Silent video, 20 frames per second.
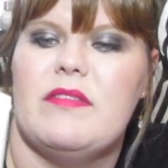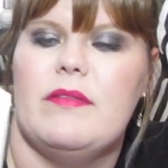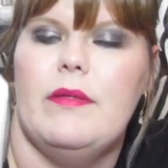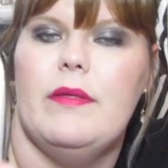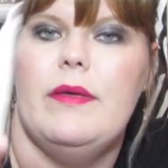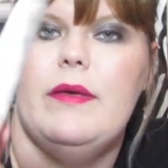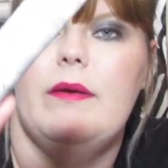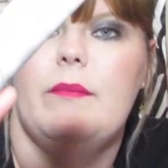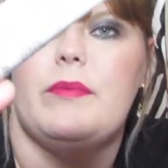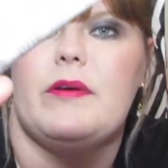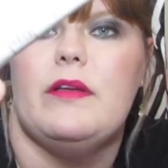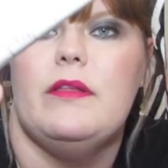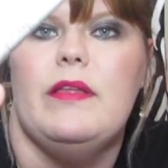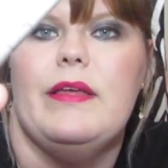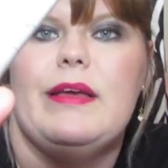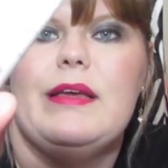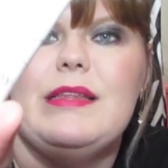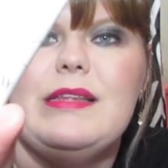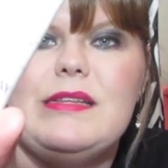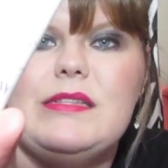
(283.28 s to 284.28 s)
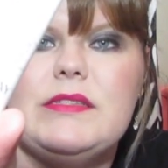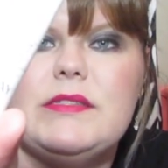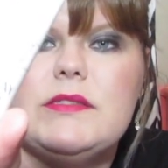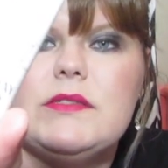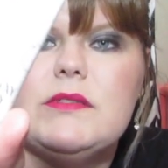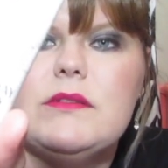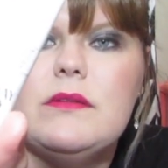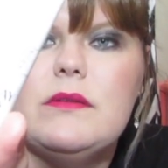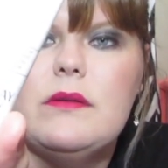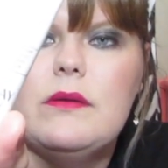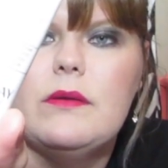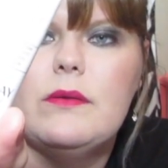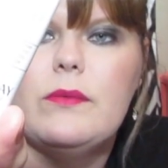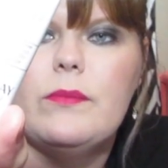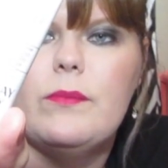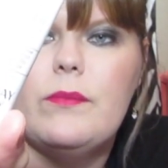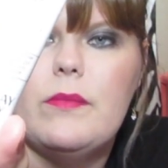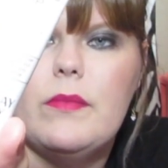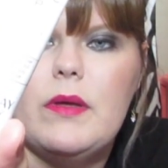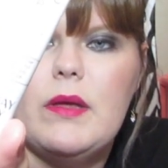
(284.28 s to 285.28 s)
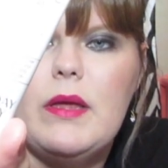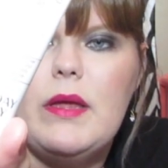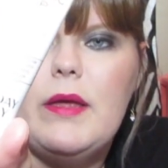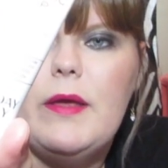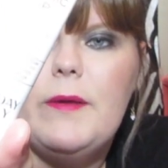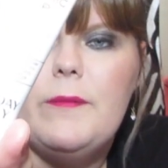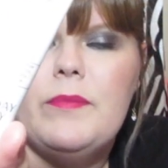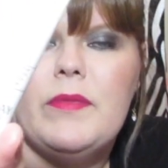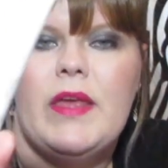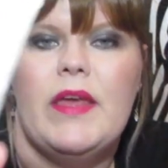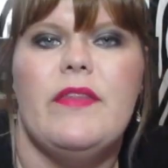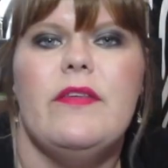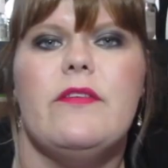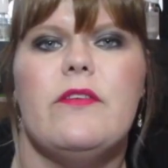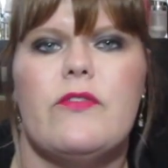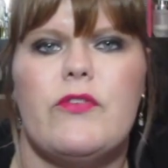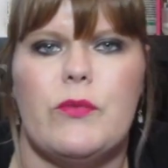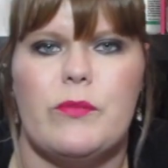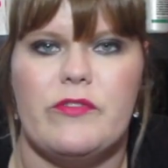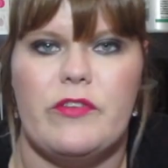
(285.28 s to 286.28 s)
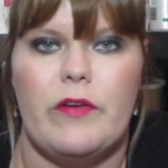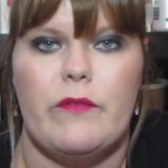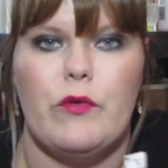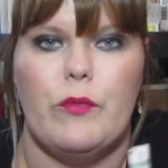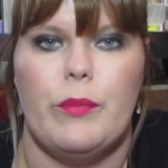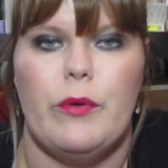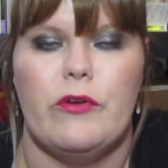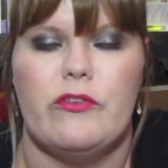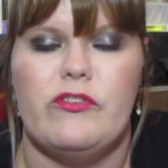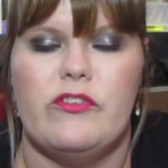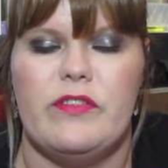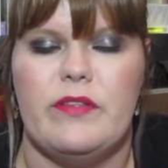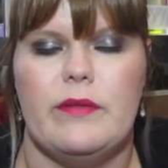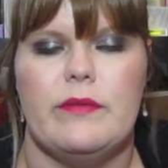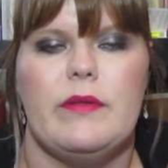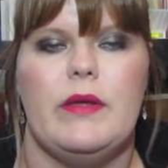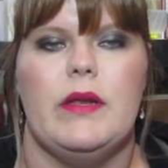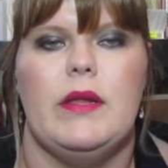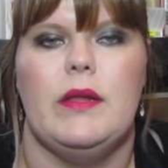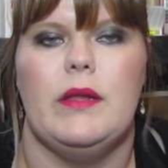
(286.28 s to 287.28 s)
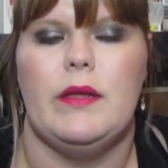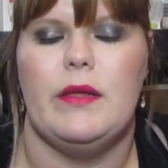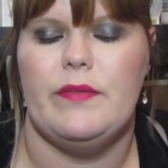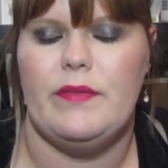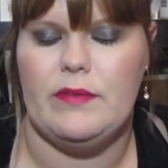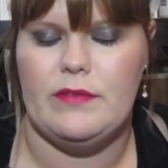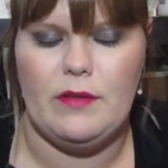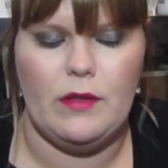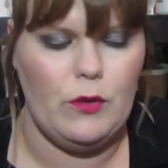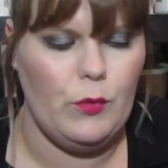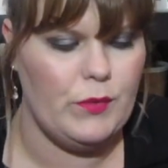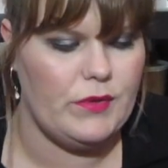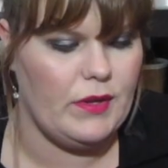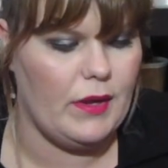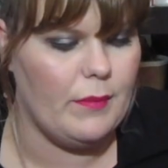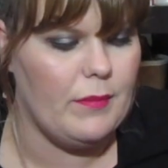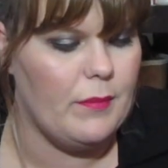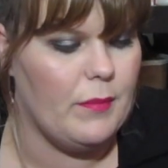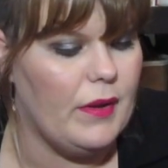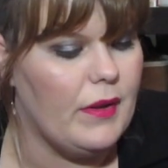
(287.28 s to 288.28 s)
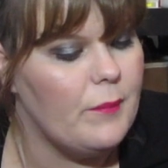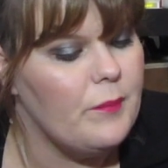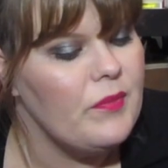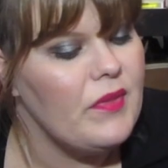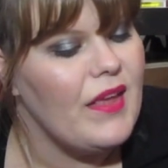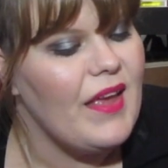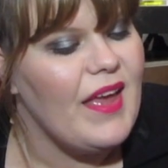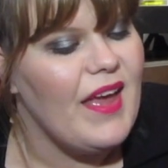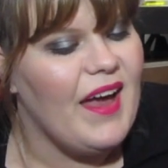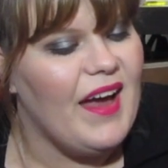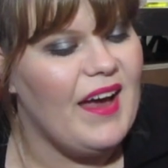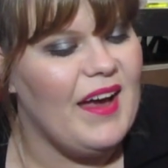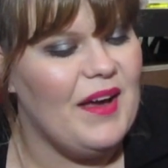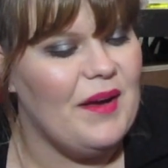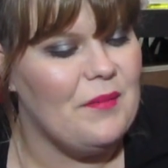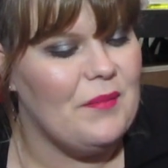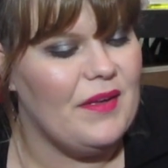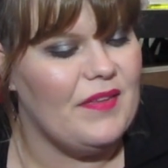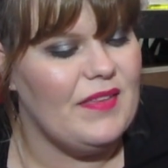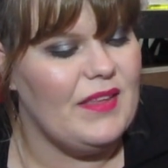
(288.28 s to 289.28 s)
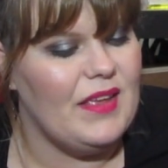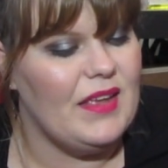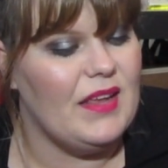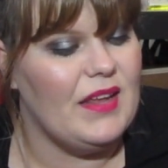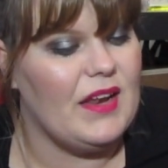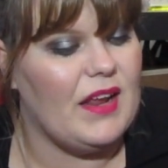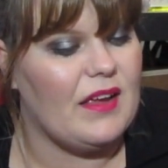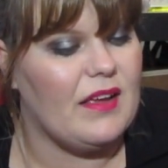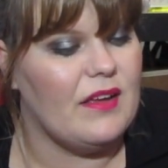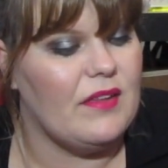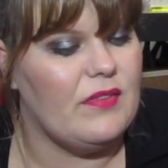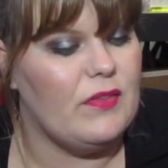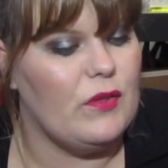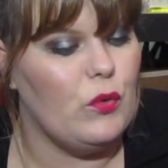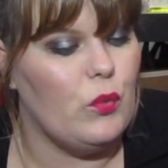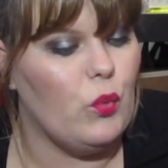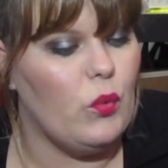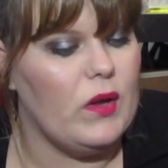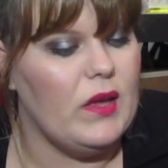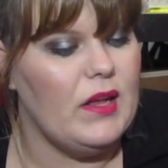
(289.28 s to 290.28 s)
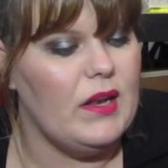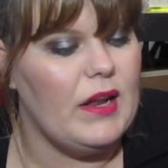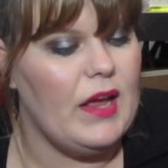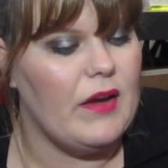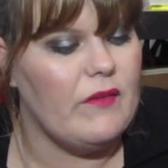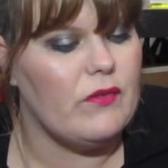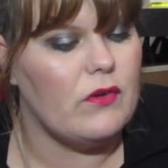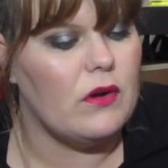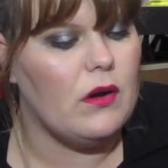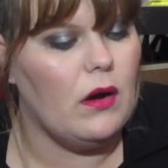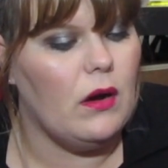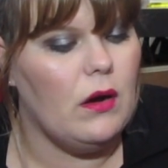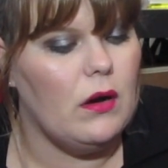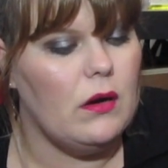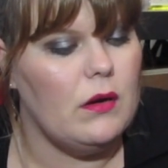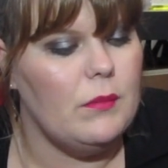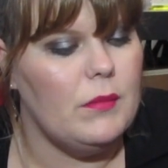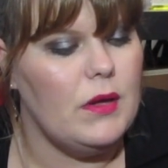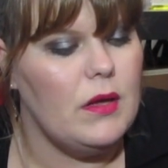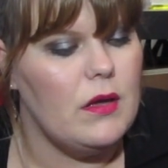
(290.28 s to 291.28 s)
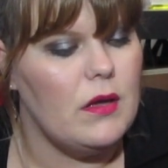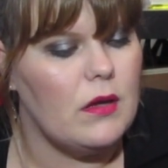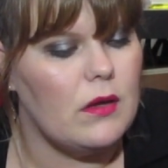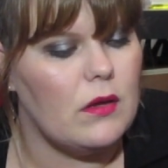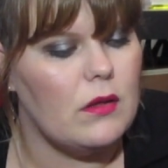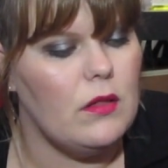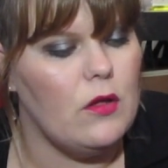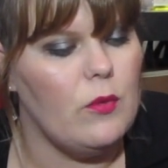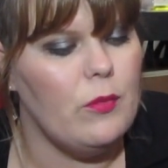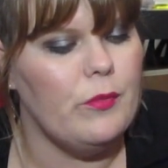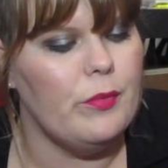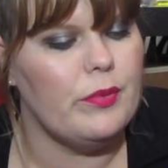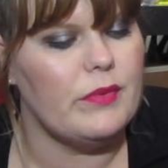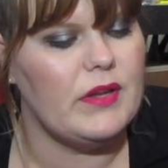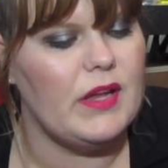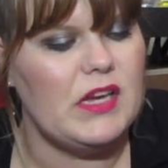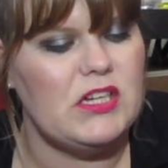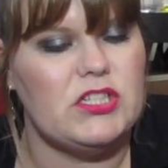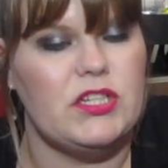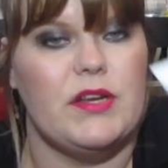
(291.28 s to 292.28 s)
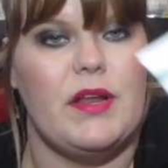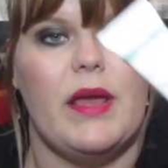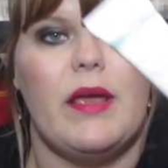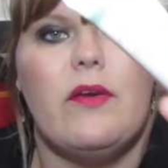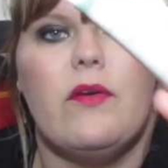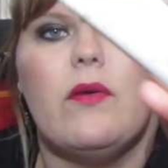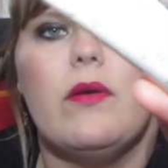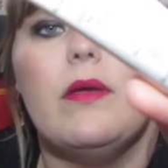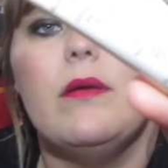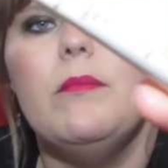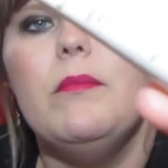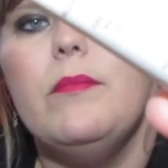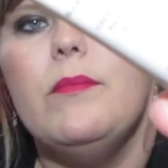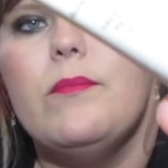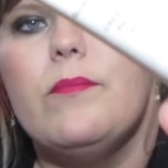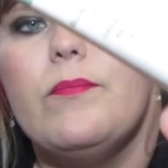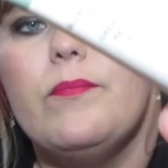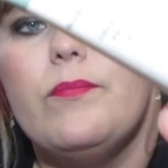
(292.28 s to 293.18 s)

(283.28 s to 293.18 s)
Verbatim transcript: Slip Clay Cleanser. And this is from several purchases. I didn't get these all at one time. but um, And then I got the Ren Evercalm Global Protection Day Cream.